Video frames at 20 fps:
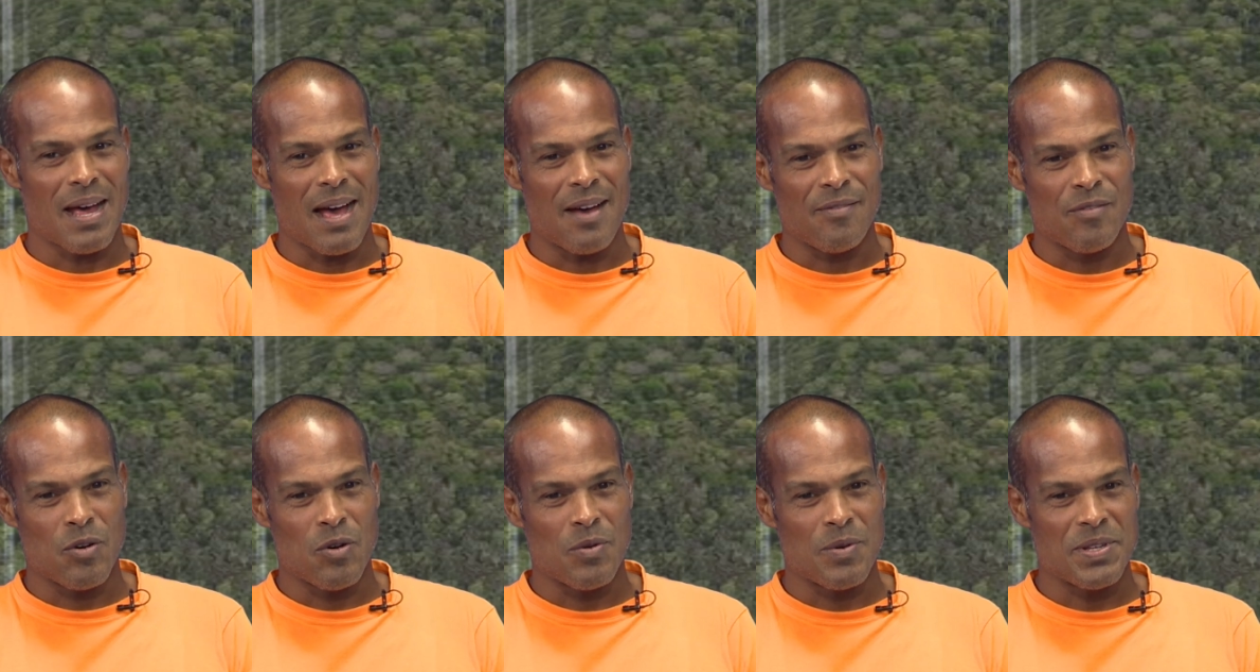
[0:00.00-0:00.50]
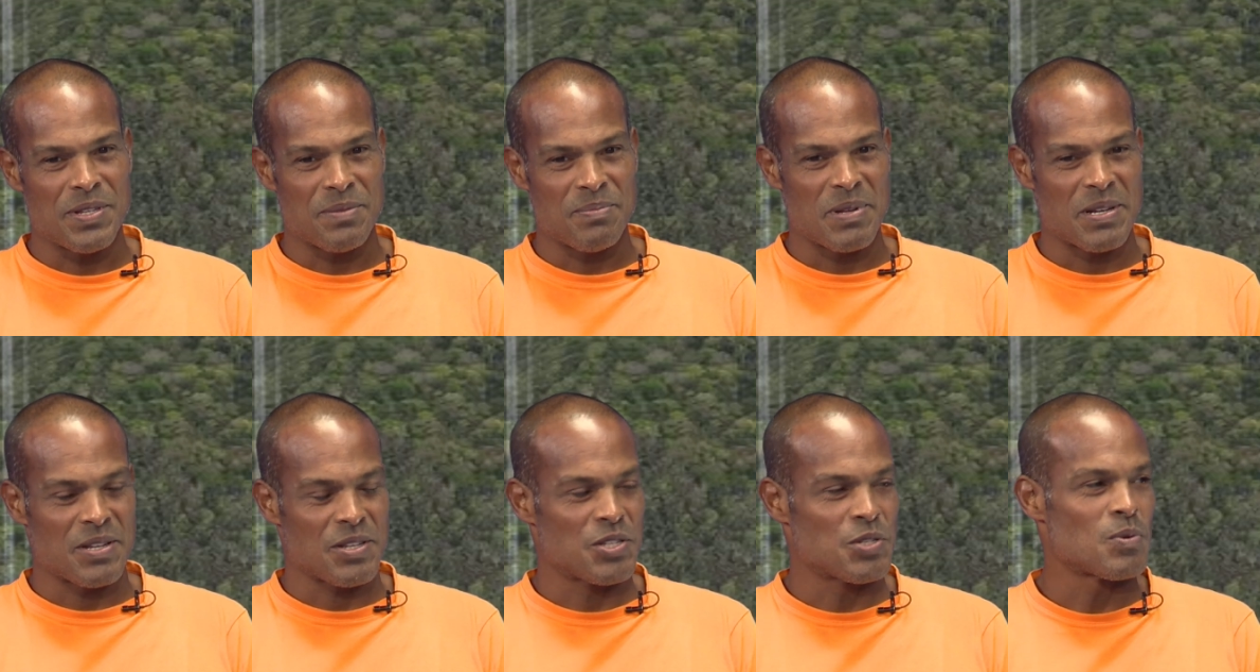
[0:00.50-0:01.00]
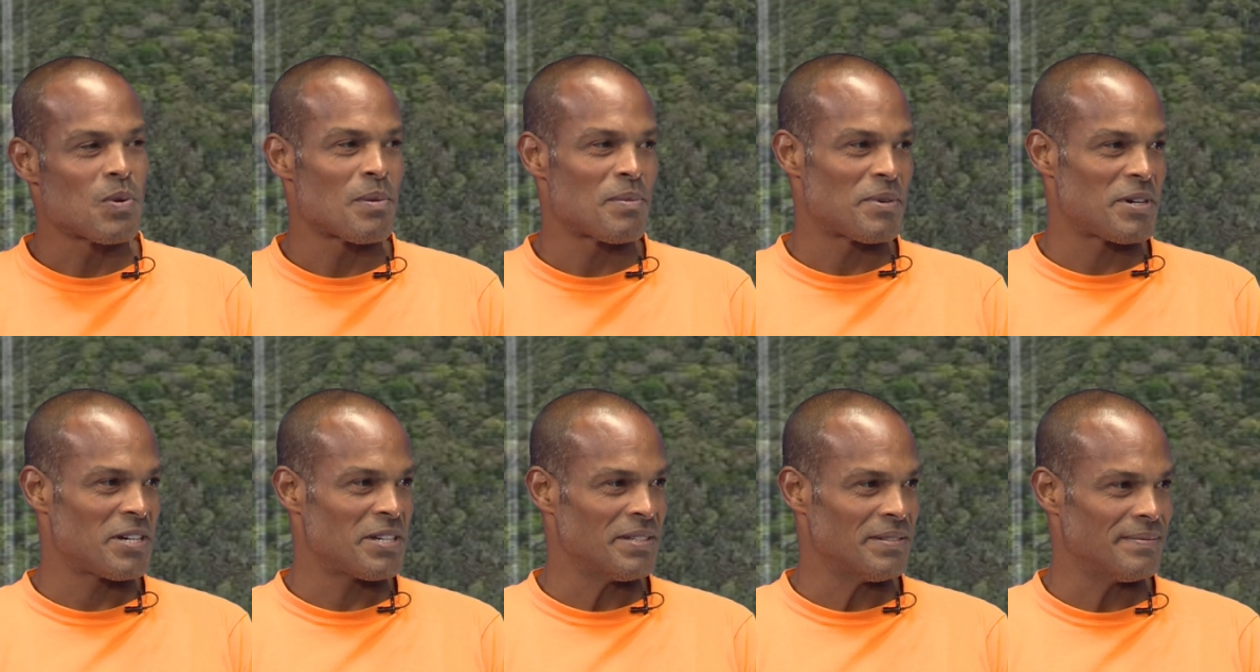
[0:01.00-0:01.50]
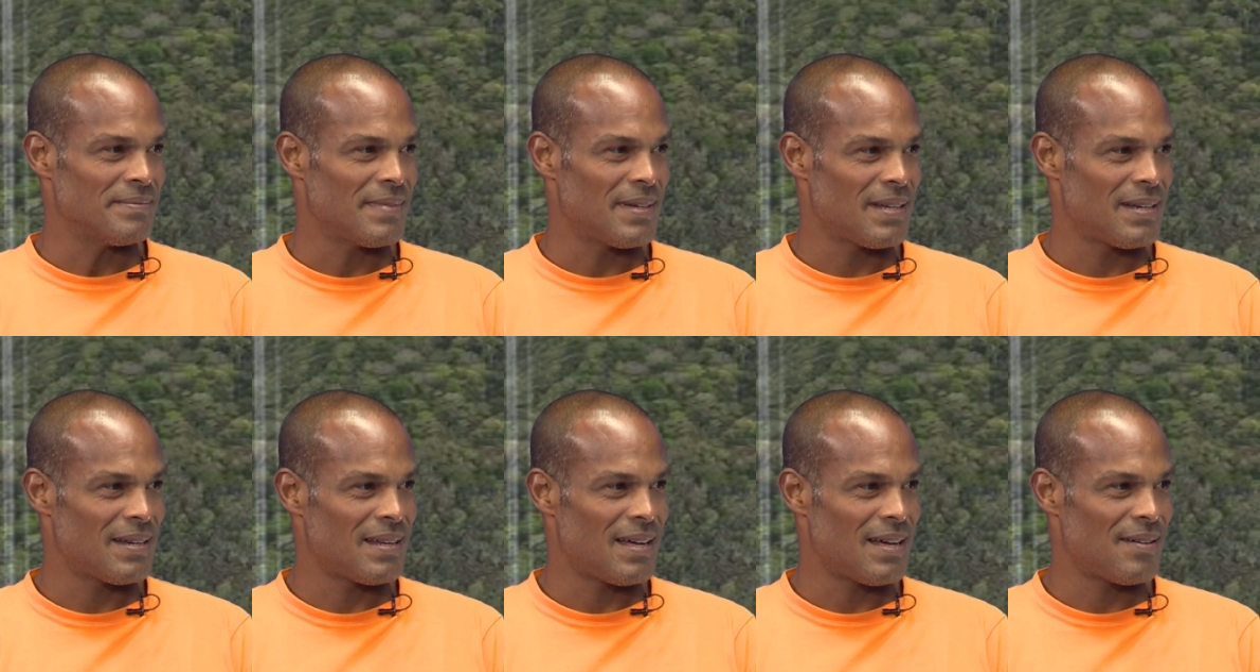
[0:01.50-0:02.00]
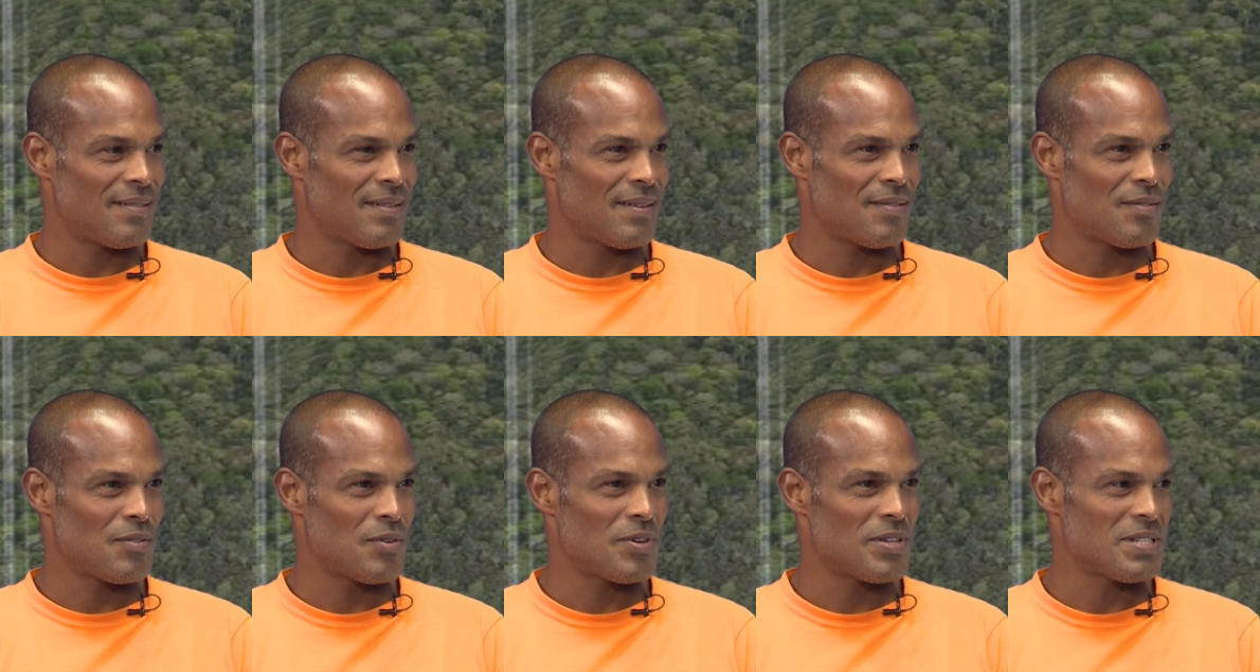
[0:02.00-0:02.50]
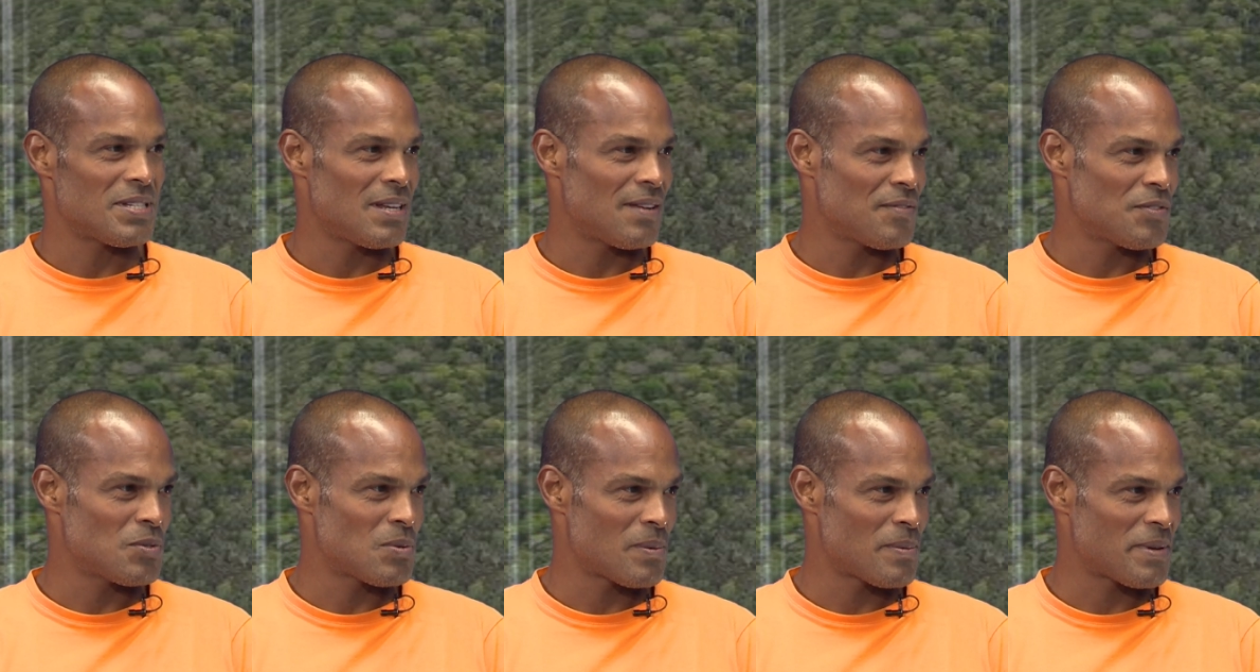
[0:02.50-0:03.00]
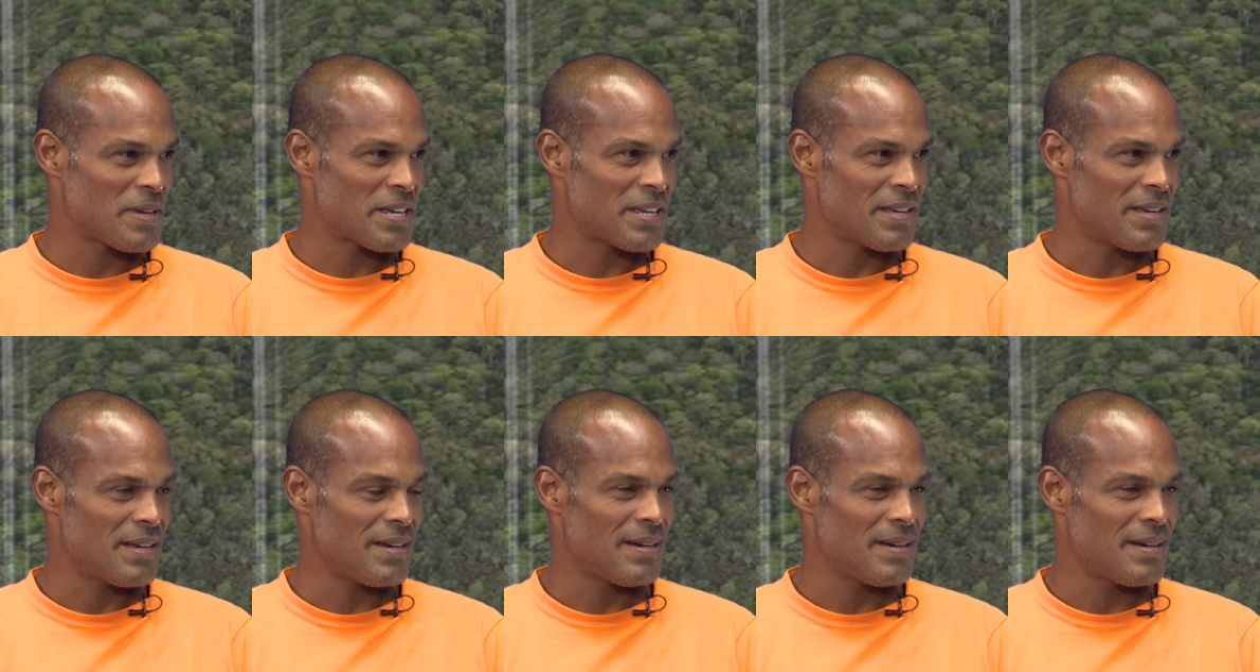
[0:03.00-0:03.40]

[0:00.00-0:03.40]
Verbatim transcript: I've always been a swimmer. And mm -hmm. I, have always loved swimming.